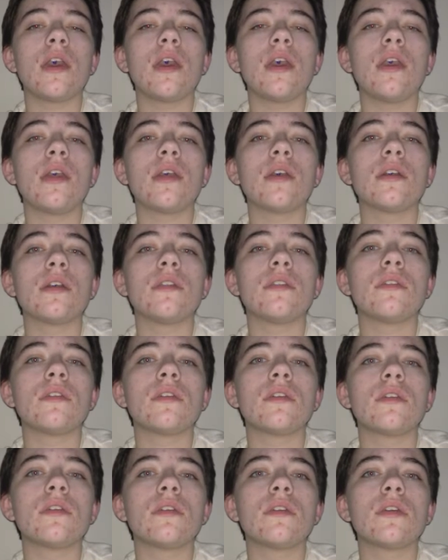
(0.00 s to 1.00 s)
and
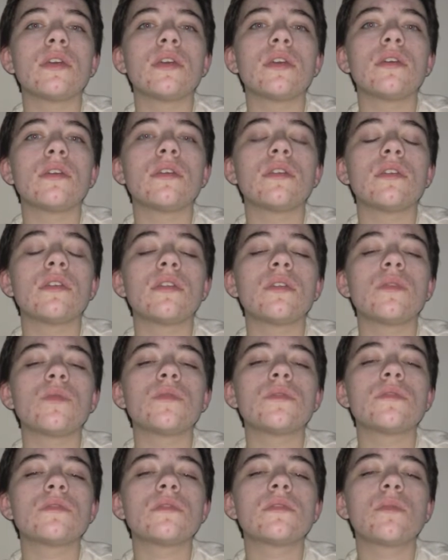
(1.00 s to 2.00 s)
there
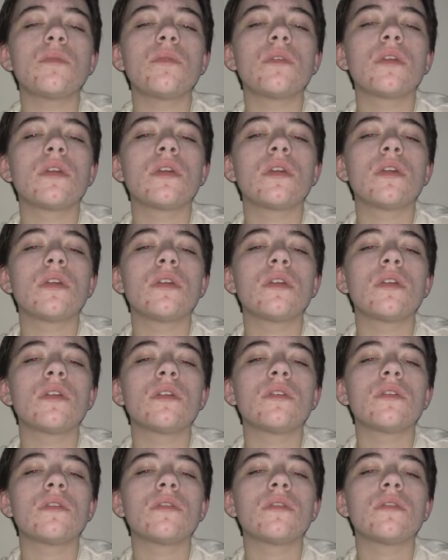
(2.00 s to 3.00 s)
was something
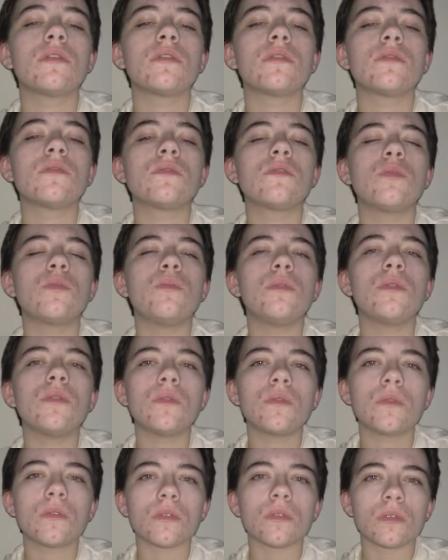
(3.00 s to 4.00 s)
so
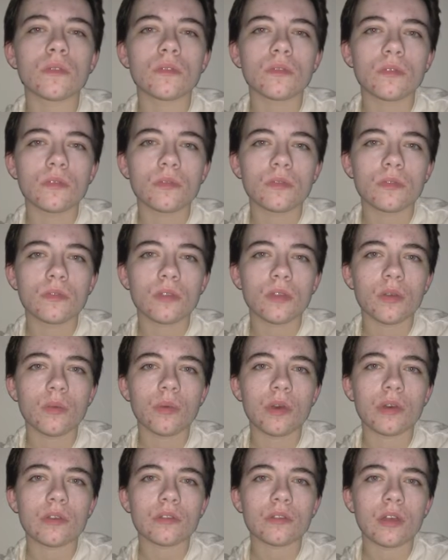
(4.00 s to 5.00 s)
beautiful
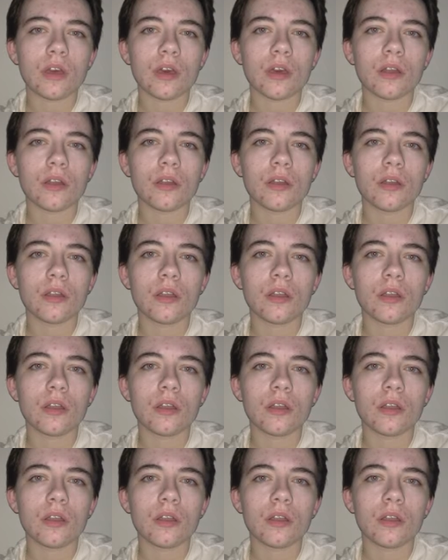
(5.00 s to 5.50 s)
about that.